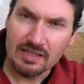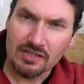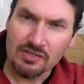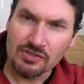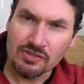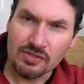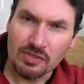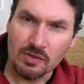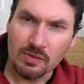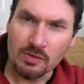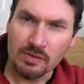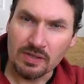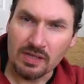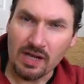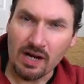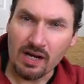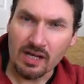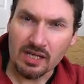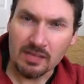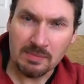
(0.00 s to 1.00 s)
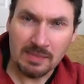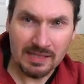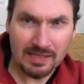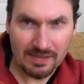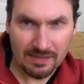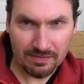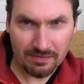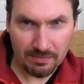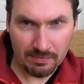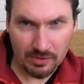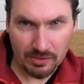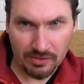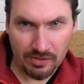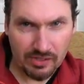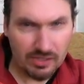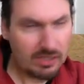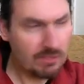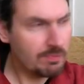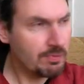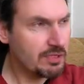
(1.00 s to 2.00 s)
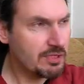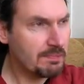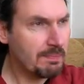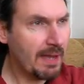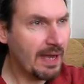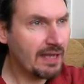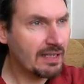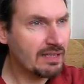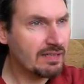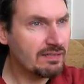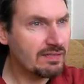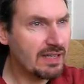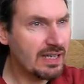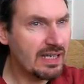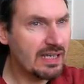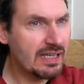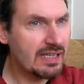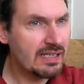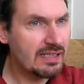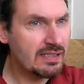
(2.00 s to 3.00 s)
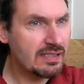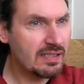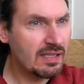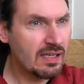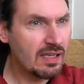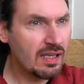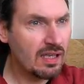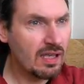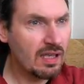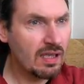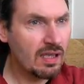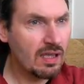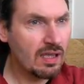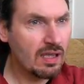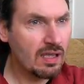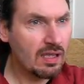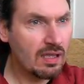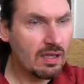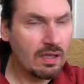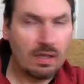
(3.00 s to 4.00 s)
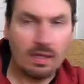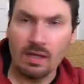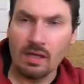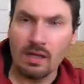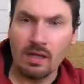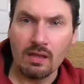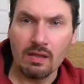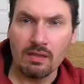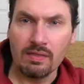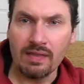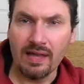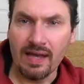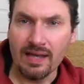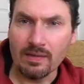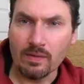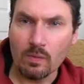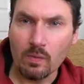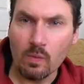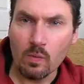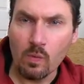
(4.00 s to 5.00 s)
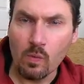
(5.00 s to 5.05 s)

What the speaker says: So the argument from the Christian perspective is that